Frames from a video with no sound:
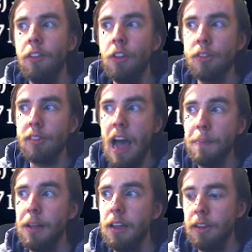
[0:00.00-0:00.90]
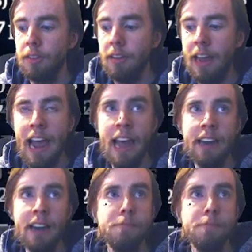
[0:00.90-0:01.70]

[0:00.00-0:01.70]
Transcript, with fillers: the top 10.